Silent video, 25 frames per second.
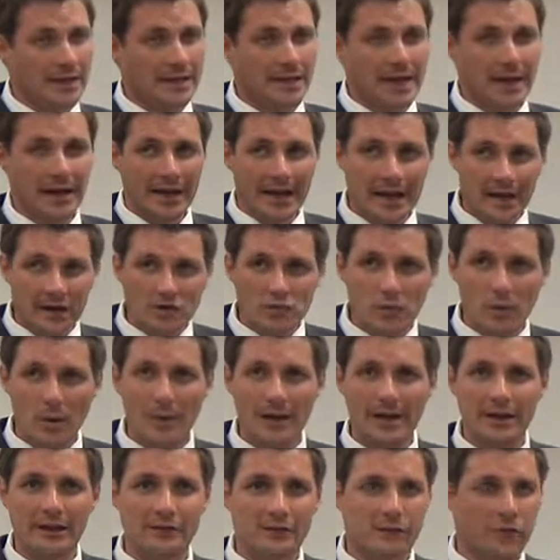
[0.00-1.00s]
Now here's what
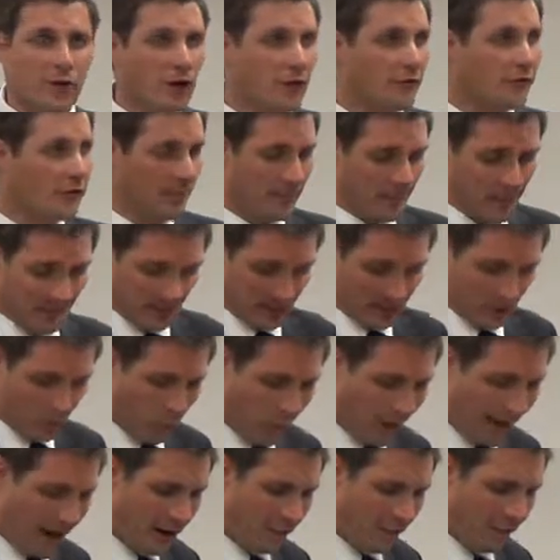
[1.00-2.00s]
we infer from this.
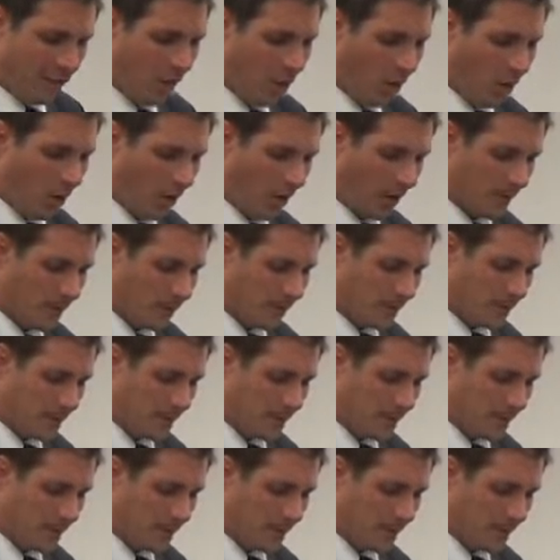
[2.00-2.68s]
Wherefore,